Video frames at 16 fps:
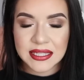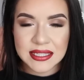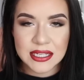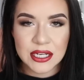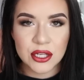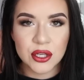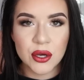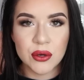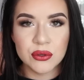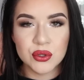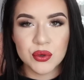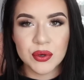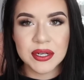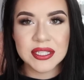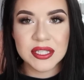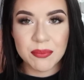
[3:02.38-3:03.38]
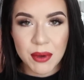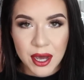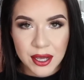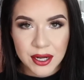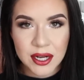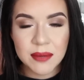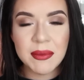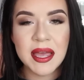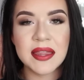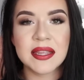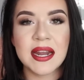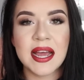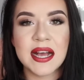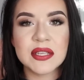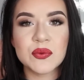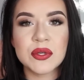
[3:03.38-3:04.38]
is going to go towards the bottom, and then
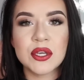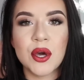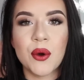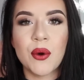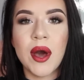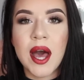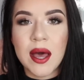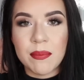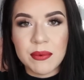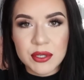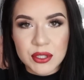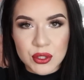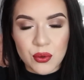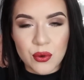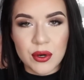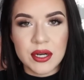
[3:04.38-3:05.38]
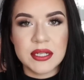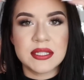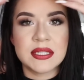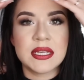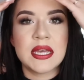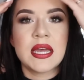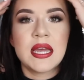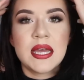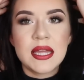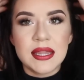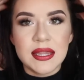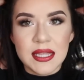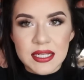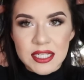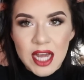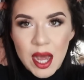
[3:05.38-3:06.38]
as we go up towards
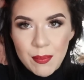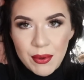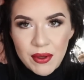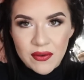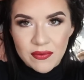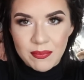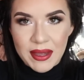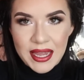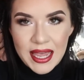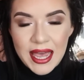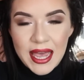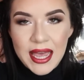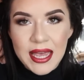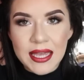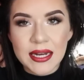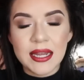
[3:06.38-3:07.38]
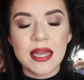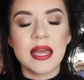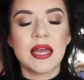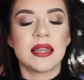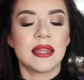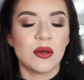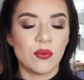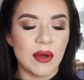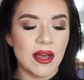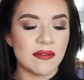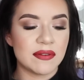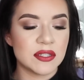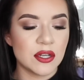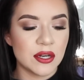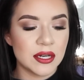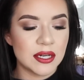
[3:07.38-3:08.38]
the top of my head, the
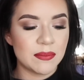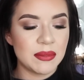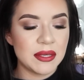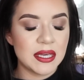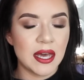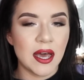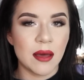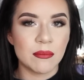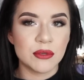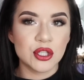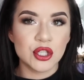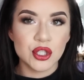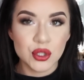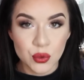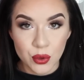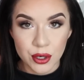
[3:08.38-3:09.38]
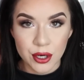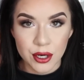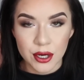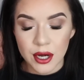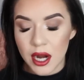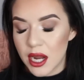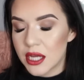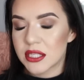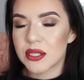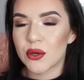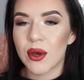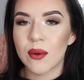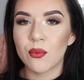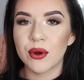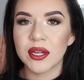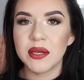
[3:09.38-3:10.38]
wefts are going to become shorter. So
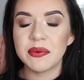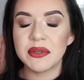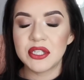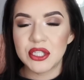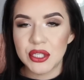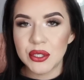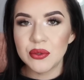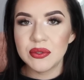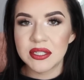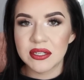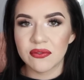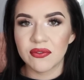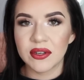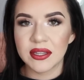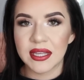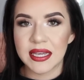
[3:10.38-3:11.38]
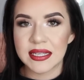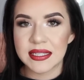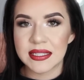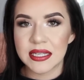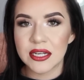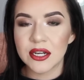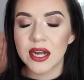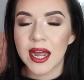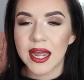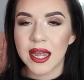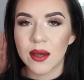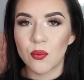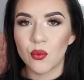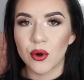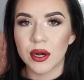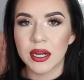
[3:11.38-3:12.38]
I'm working with 2 different lengths here. I
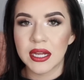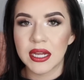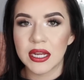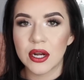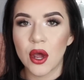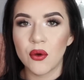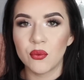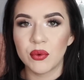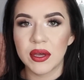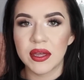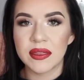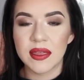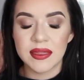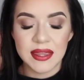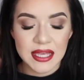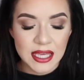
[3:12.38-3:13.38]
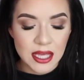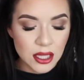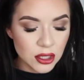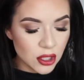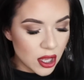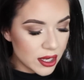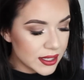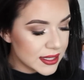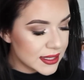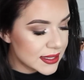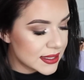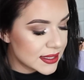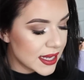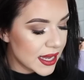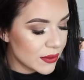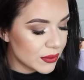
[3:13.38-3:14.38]
am working with the longest
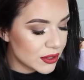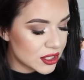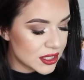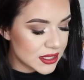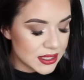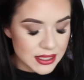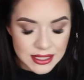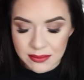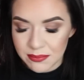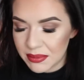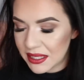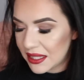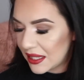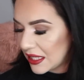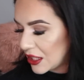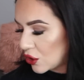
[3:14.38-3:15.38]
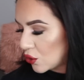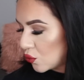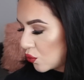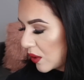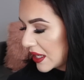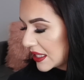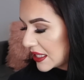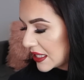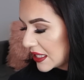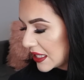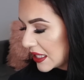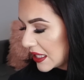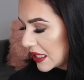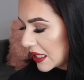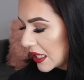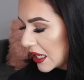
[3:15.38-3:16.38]
set, which is going to be the
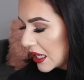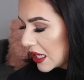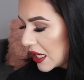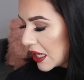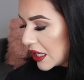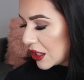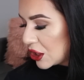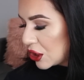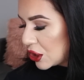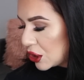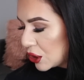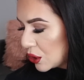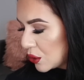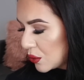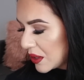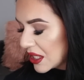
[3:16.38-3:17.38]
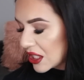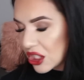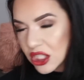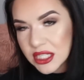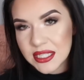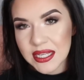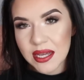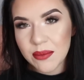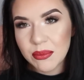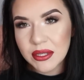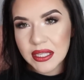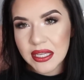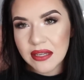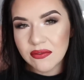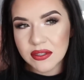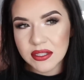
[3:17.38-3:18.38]
22 inches, I
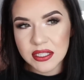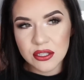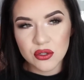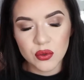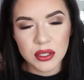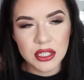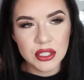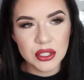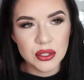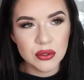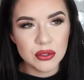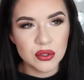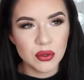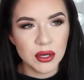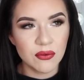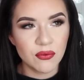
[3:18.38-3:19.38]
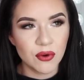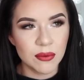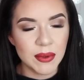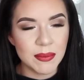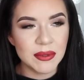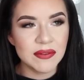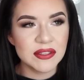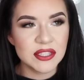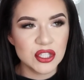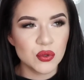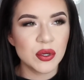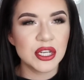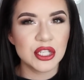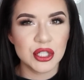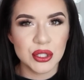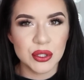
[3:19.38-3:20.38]
believe. It's either 22 or 24, but I believe it's
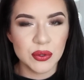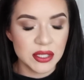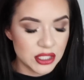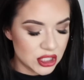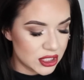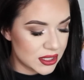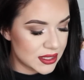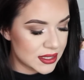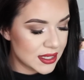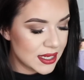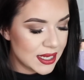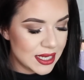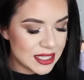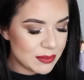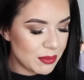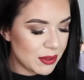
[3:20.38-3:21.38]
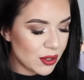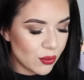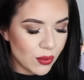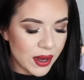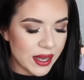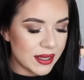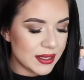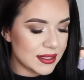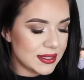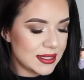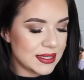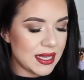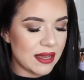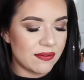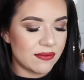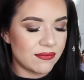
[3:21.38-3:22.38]
22 inches. It's been a while since
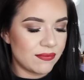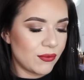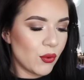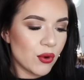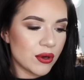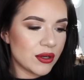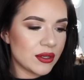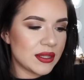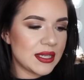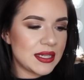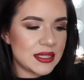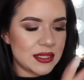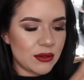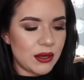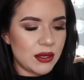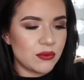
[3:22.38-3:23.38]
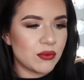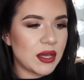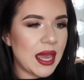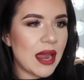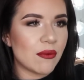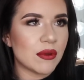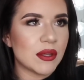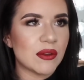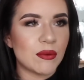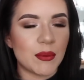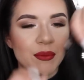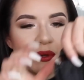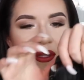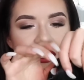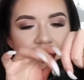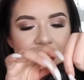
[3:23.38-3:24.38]
I've ordered these, so I can't really
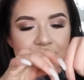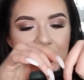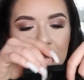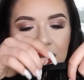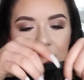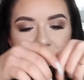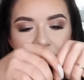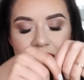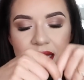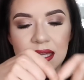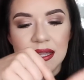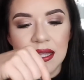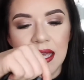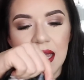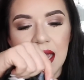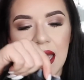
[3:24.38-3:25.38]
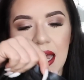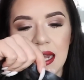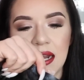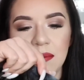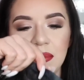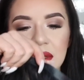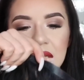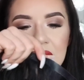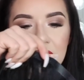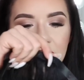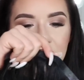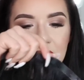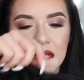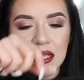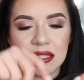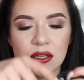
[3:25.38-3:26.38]
remember the exact length. And I believe
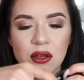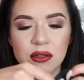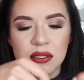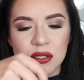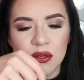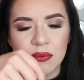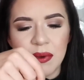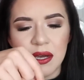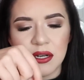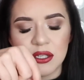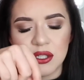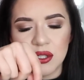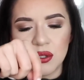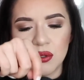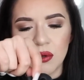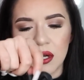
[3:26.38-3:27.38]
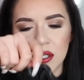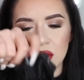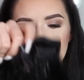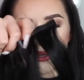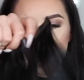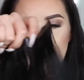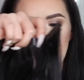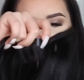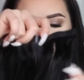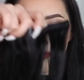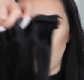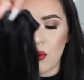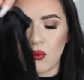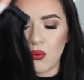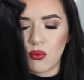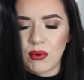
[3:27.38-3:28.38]
that it's also about a 200
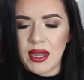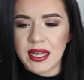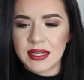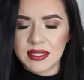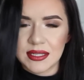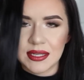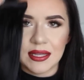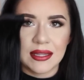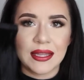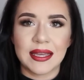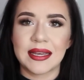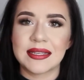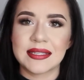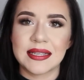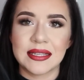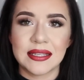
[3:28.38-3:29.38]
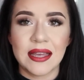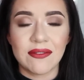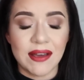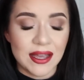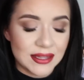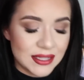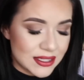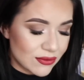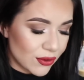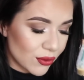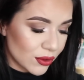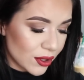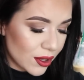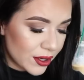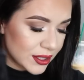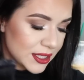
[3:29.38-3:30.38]
gram weight. Like I said, I've had these for a
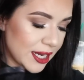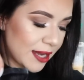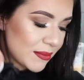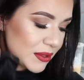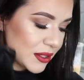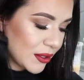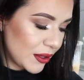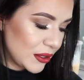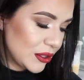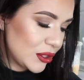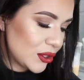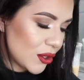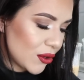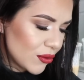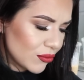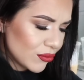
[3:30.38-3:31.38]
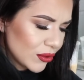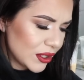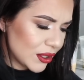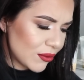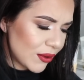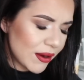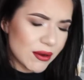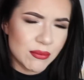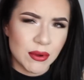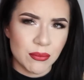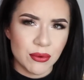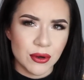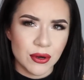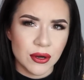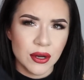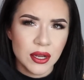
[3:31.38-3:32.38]
long time, so I don't really quite
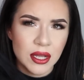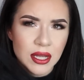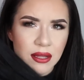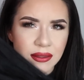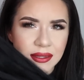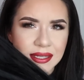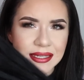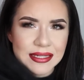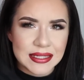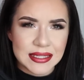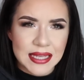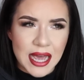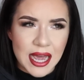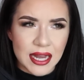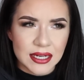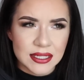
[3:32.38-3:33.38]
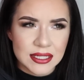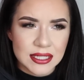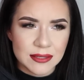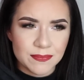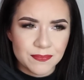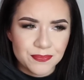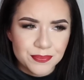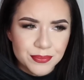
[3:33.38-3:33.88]
remember the exact